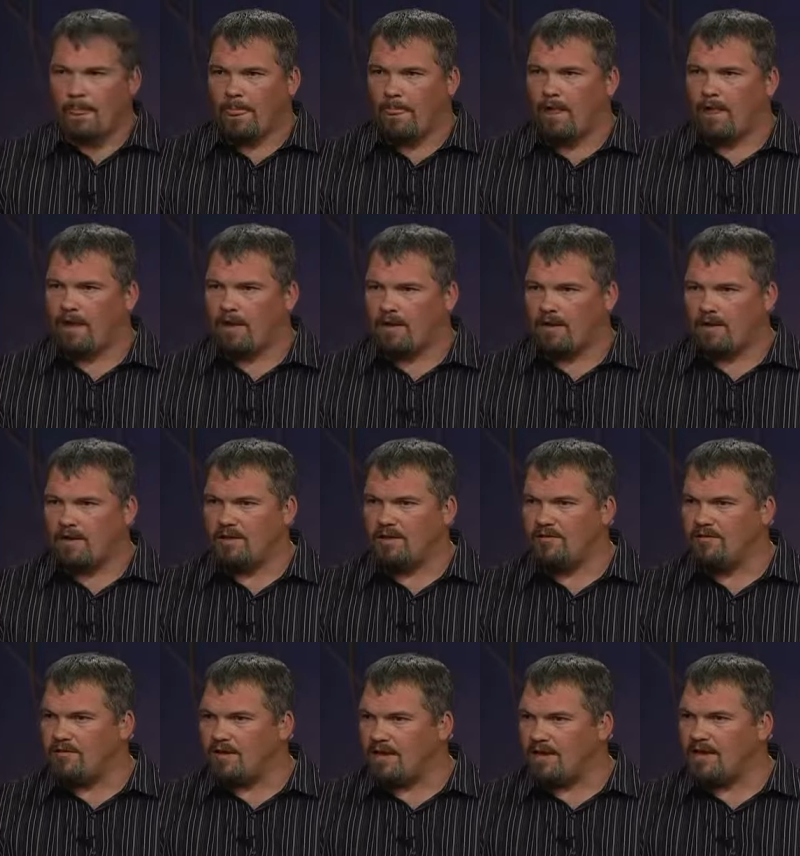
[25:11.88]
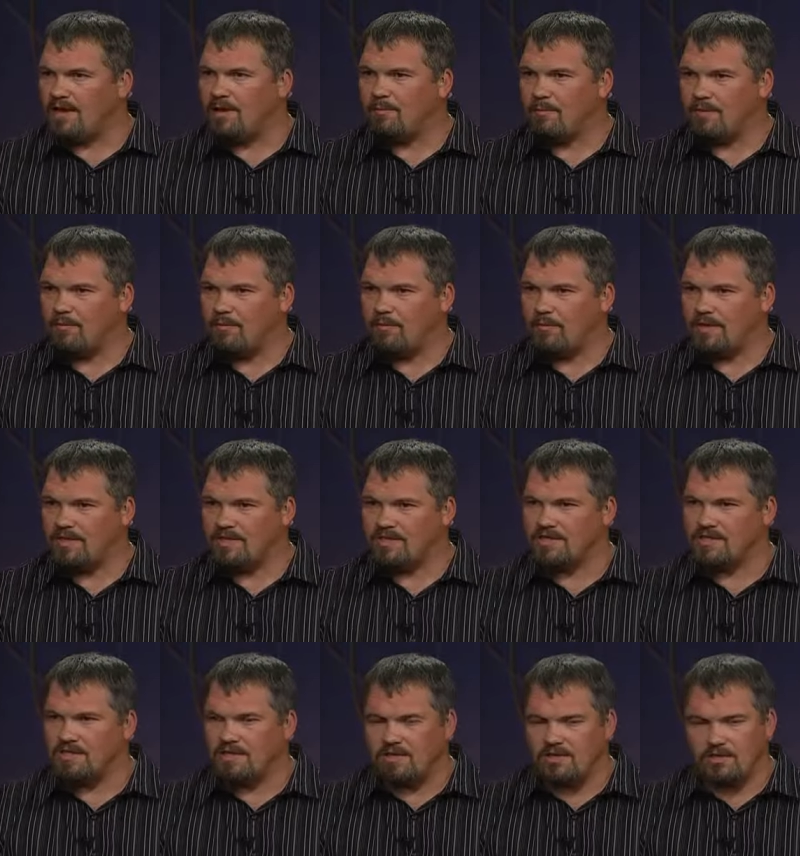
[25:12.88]
And uh, he finally came up to me and
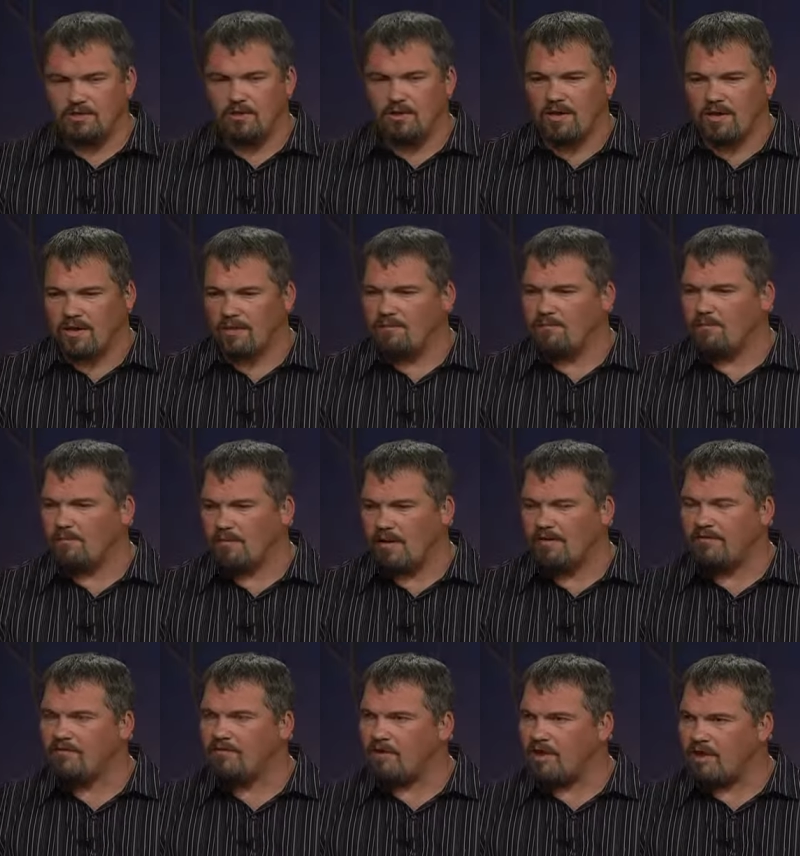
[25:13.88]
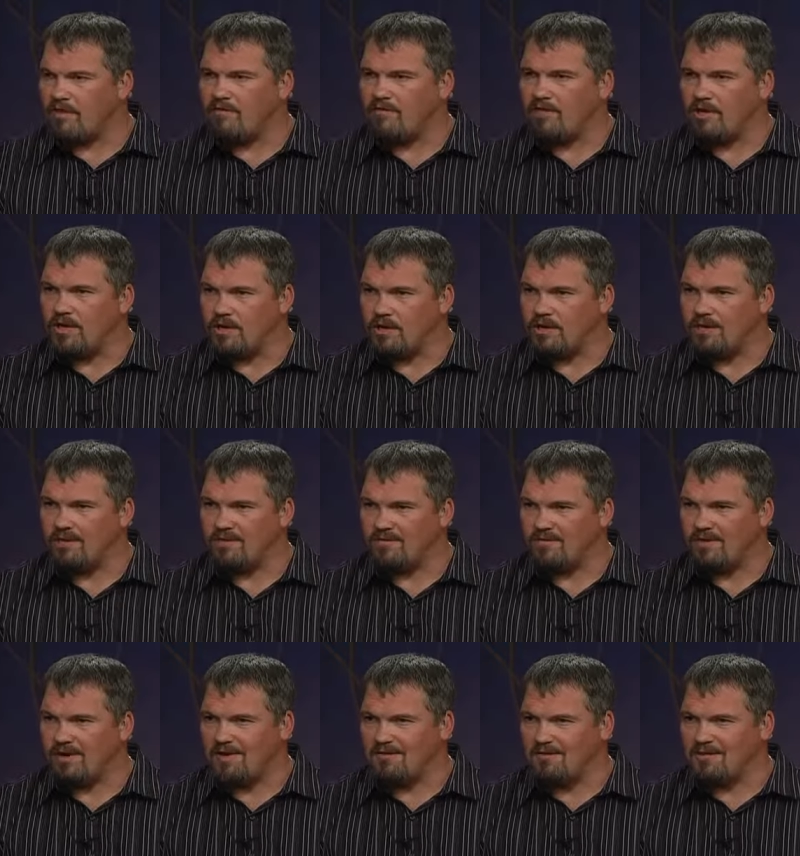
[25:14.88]
says, hey, Joe, I, I've forgiven you
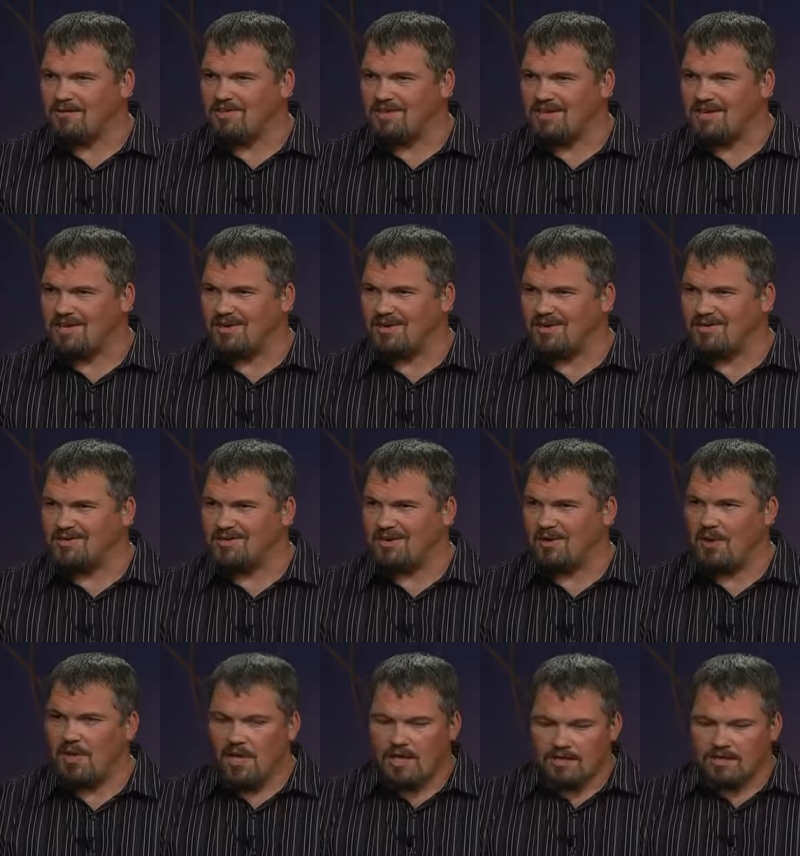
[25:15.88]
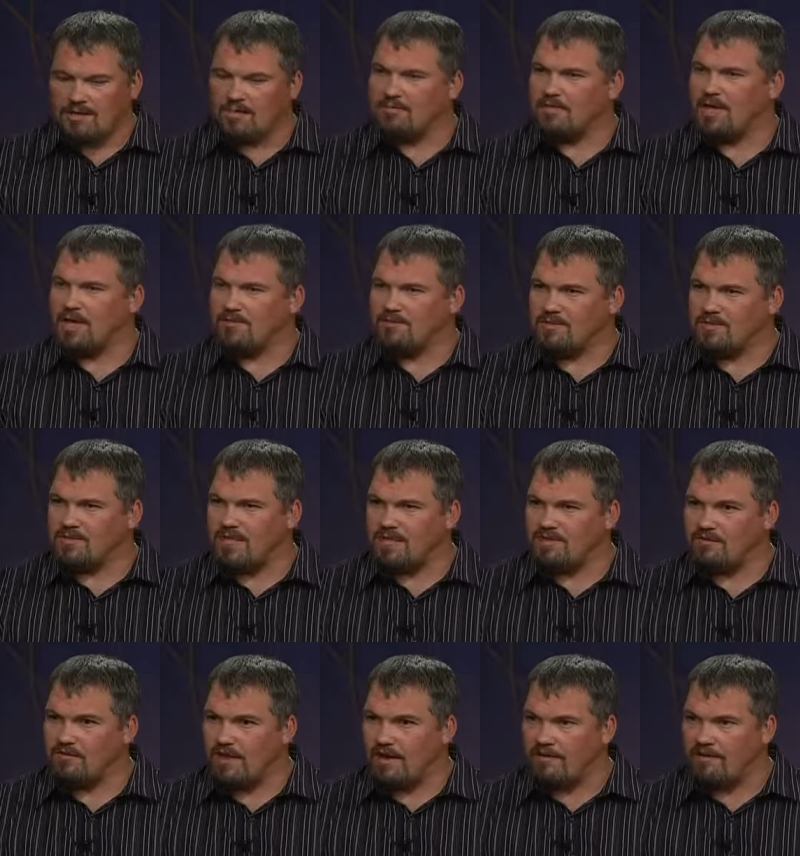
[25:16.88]
five years later. So sometimes it
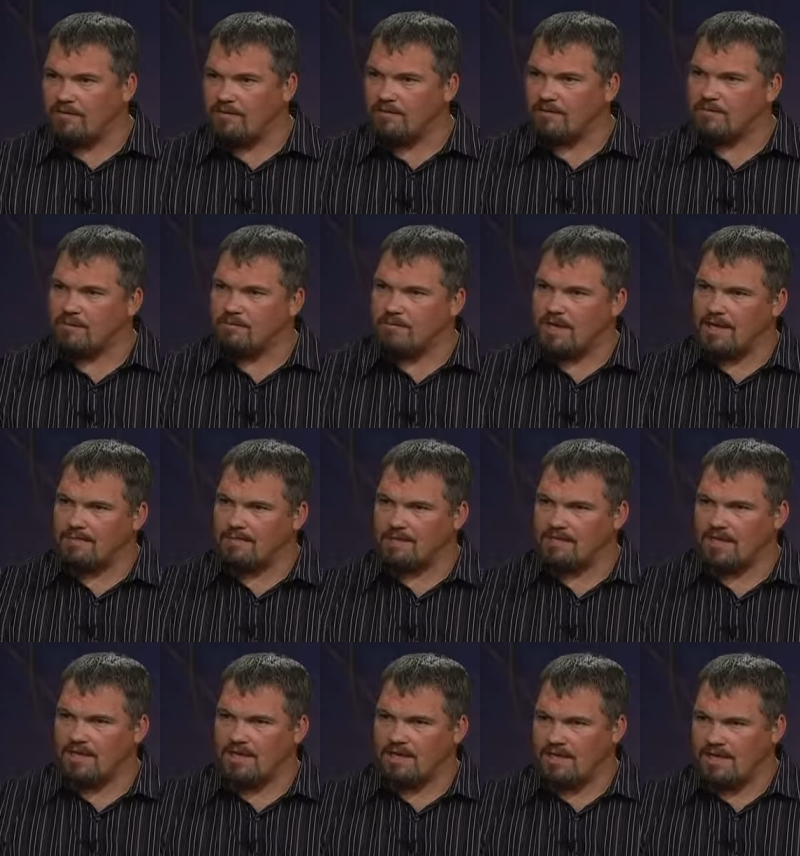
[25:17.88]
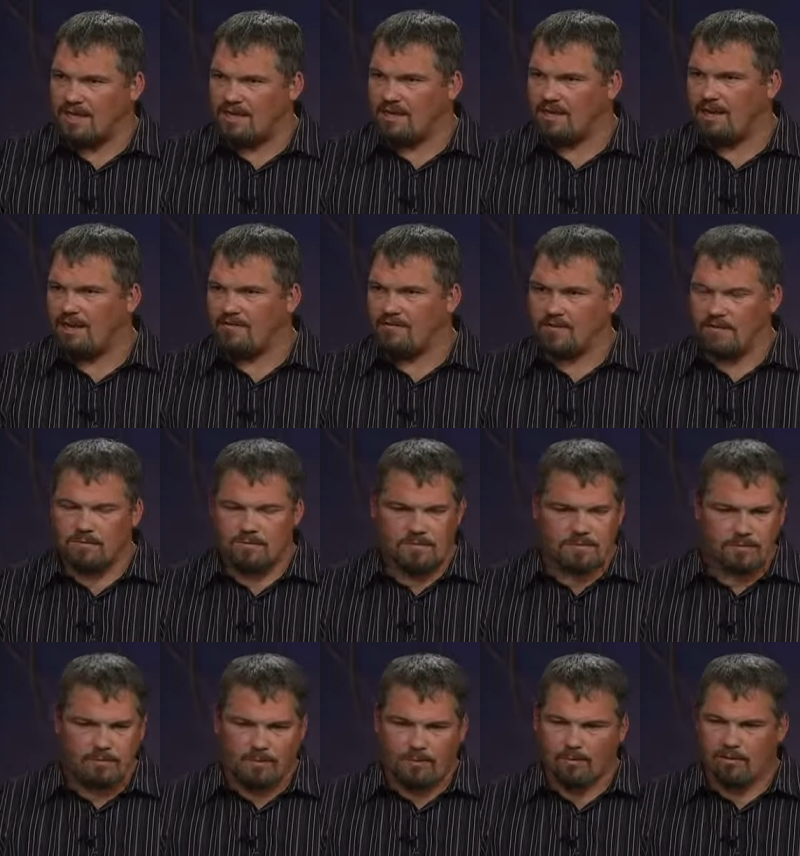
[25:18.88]
takes five years, sometimes it's going to take a lifetime.
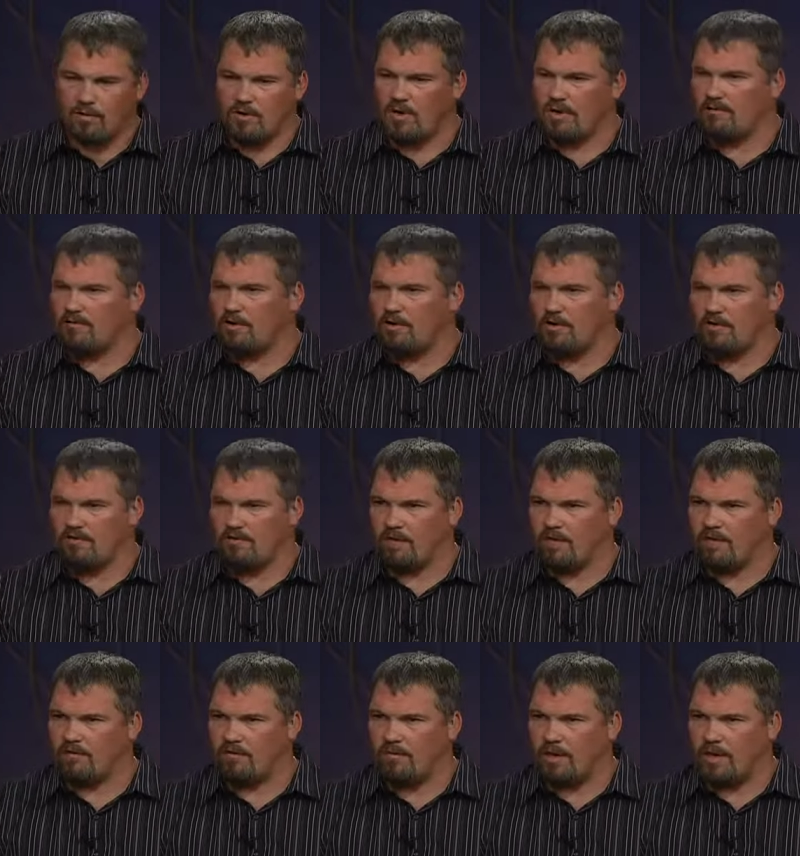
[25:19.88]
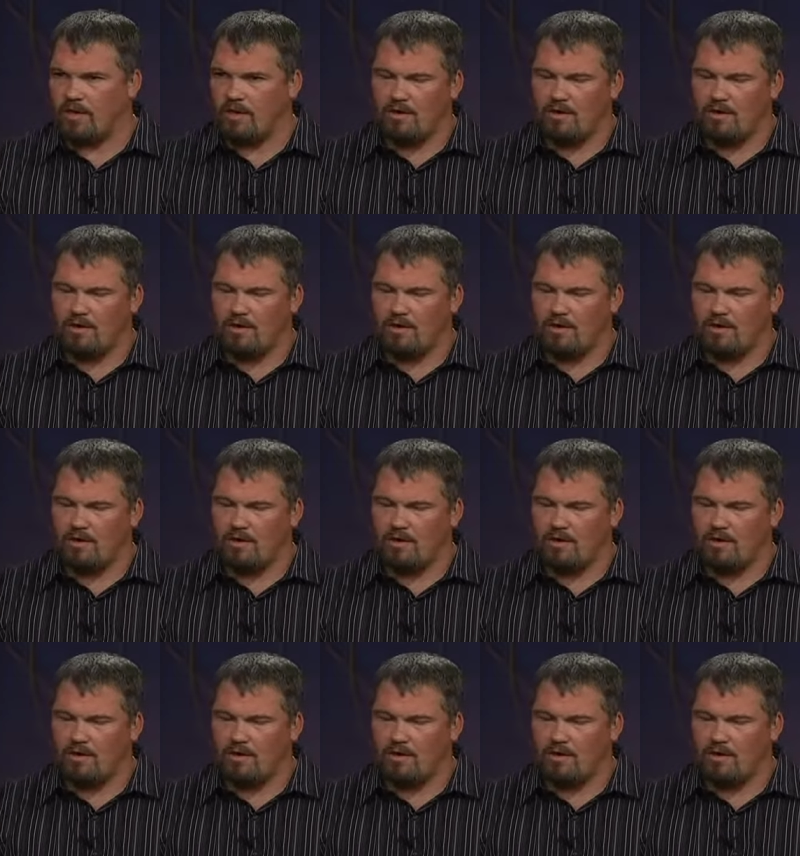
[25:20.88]
Some people are never going to forgive me.